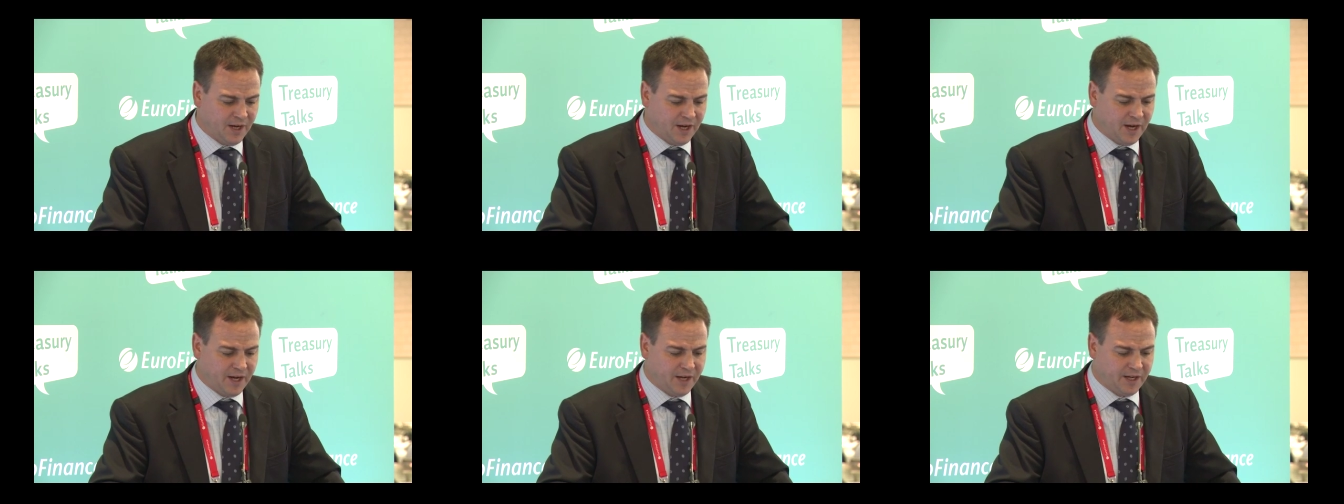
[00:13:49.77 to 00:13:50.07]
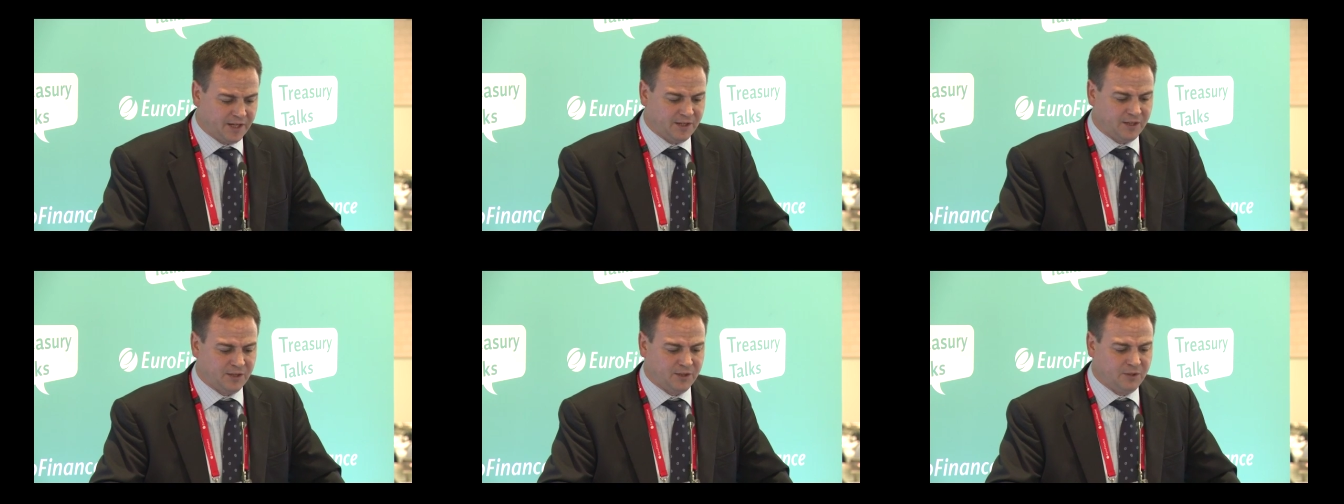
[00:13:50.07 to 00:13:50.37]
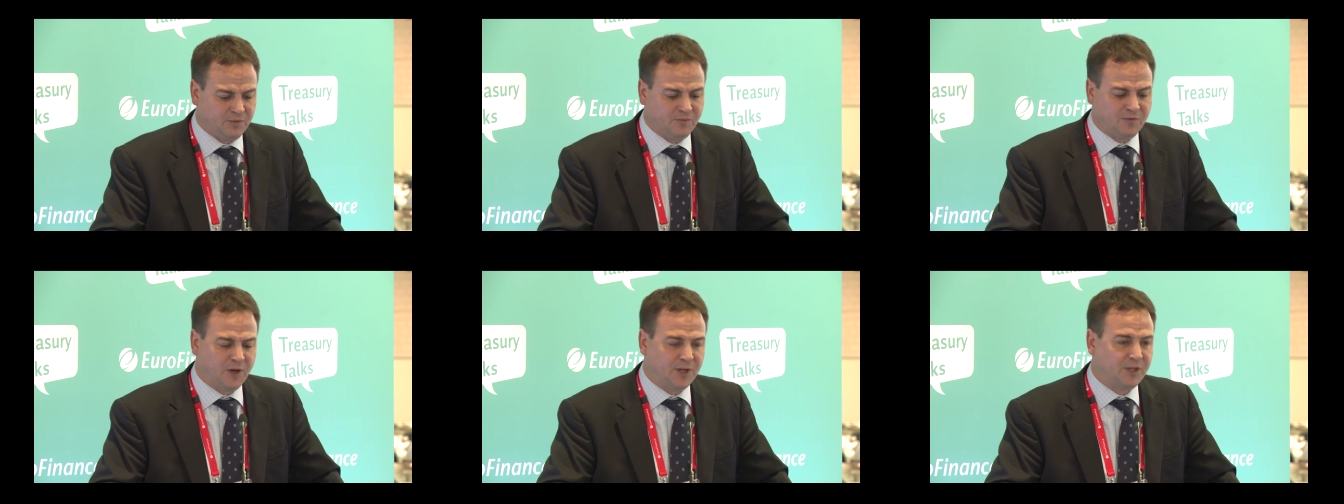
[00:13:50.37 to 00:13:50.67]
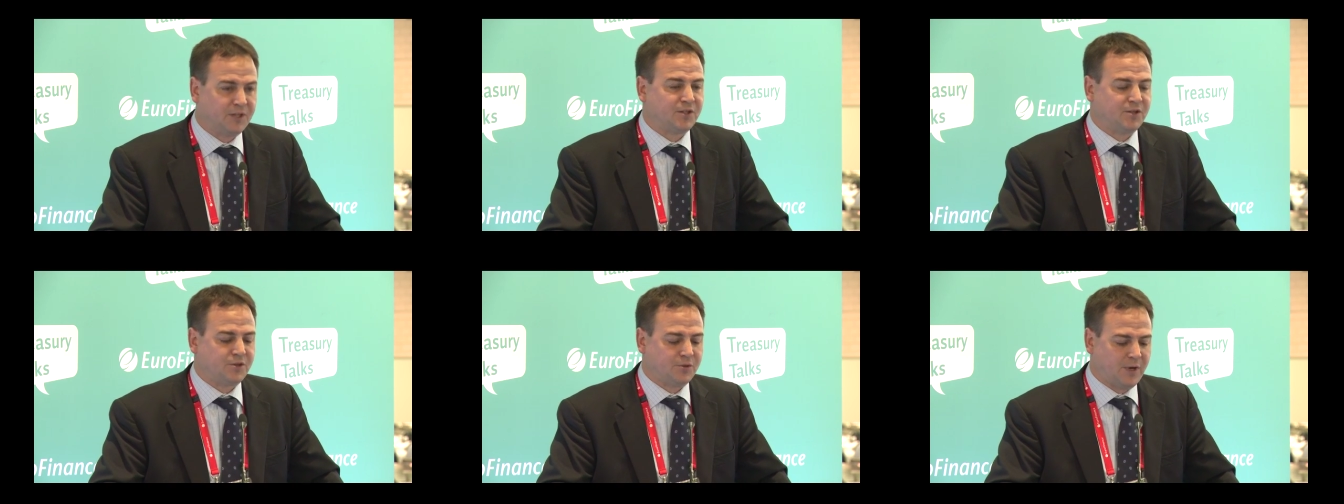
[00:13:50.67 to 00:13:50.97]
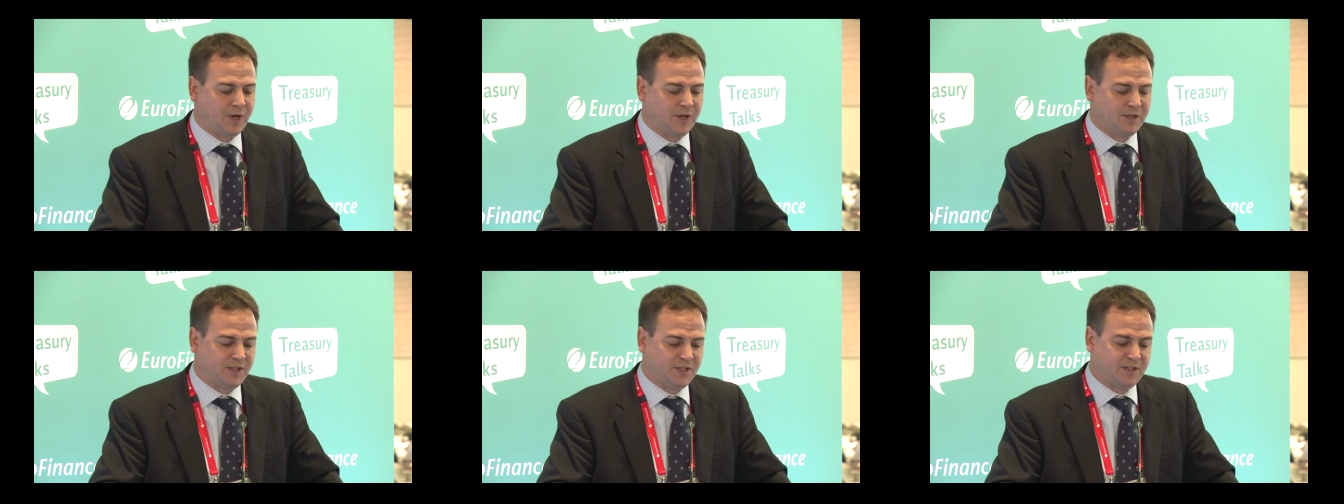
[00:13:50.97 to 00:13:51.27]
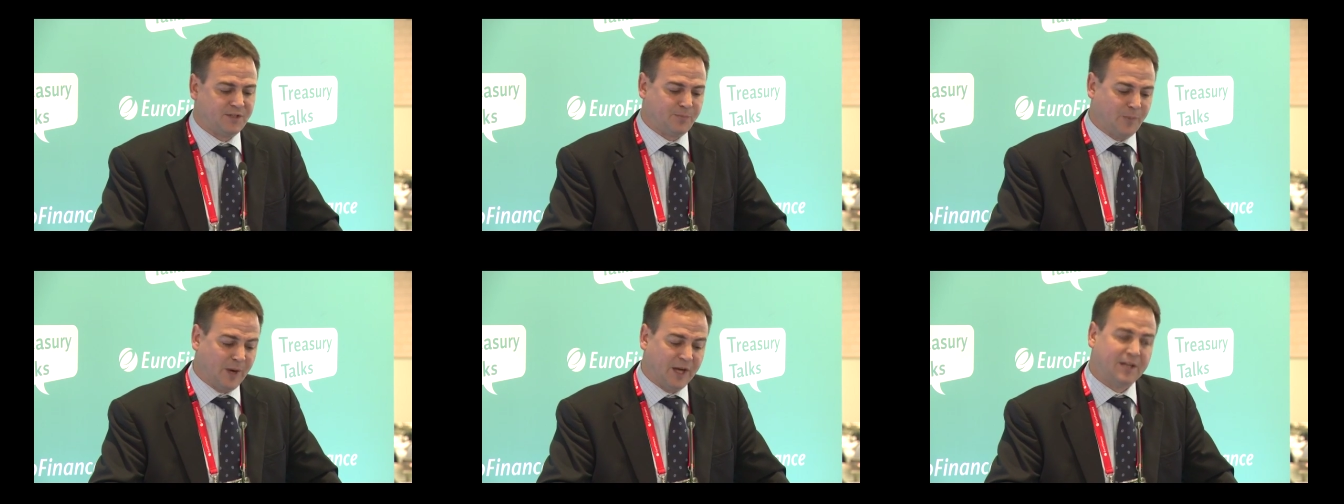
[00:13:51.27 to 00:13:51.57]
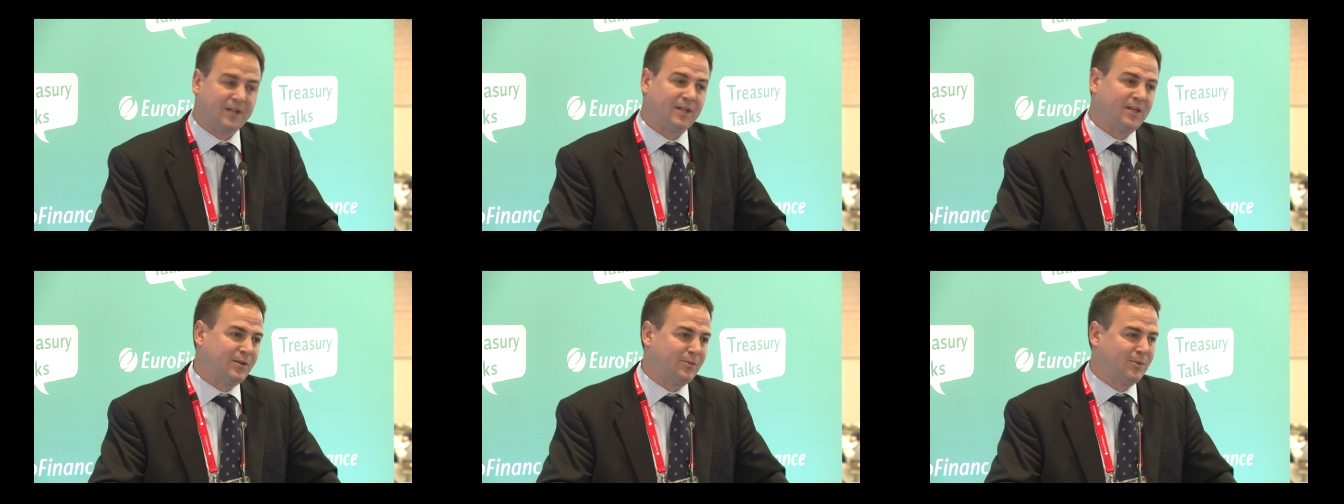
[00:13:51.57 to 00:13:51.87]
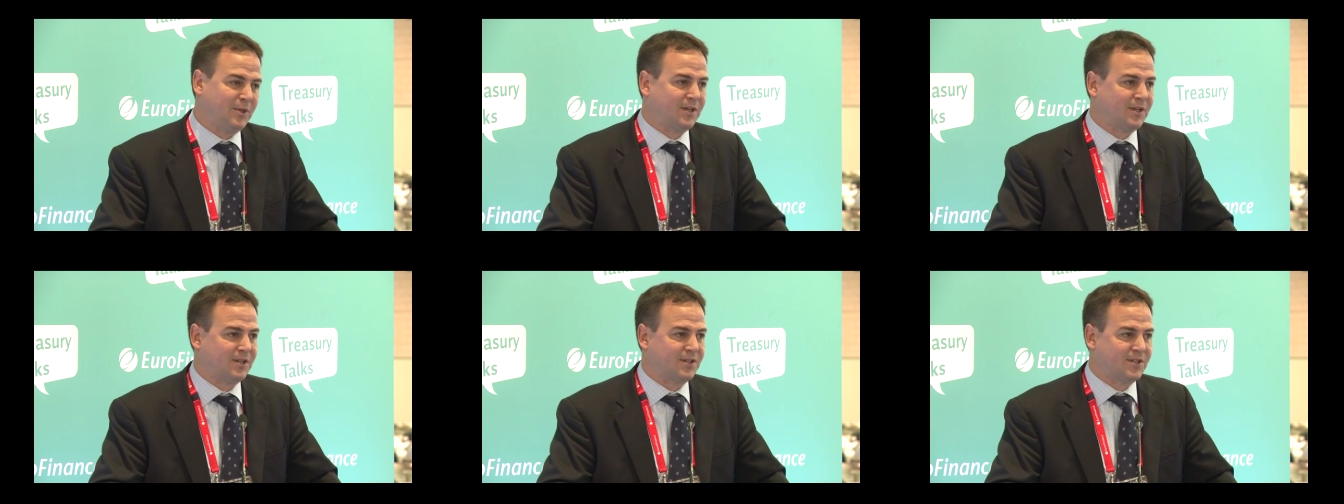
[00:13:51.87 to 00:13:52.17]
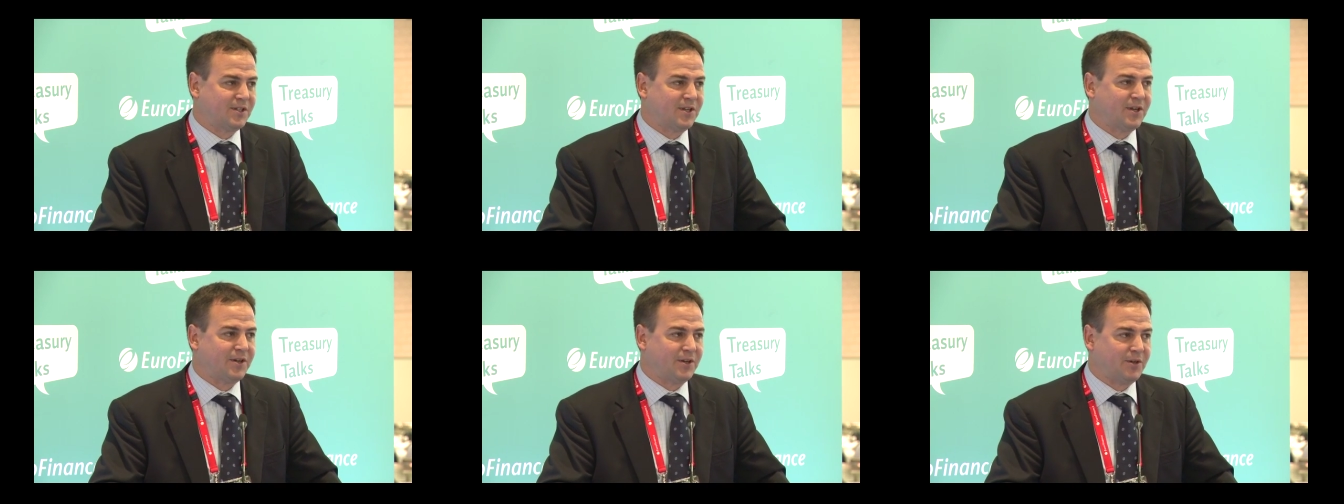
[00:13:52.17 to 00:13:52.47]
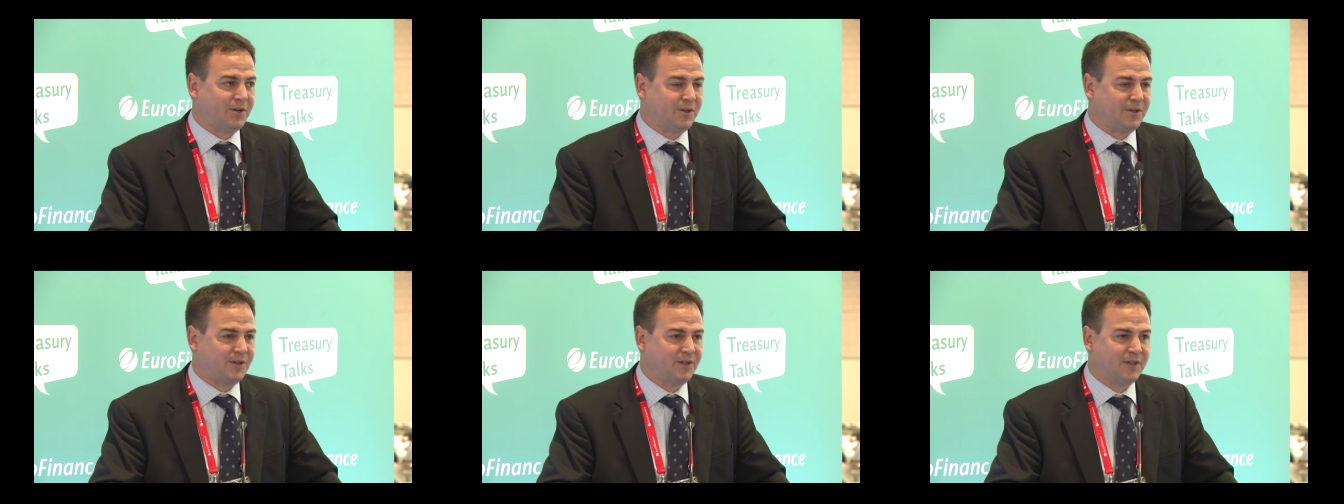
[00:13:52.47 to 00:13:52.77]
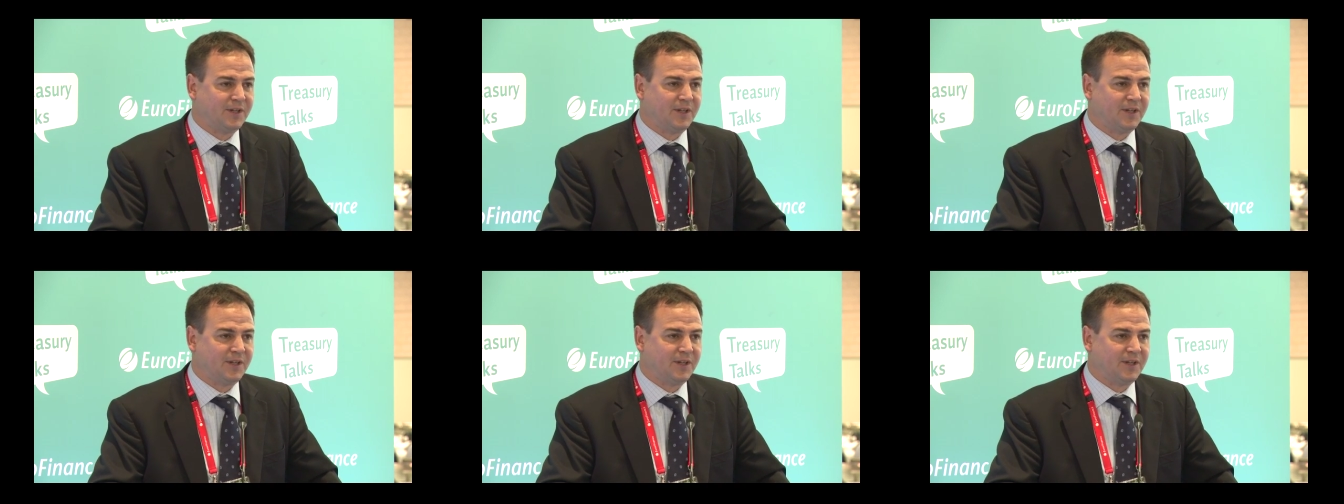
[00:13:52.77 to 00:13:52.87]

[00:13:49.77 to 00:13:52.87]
And new funding strategies may need to be considered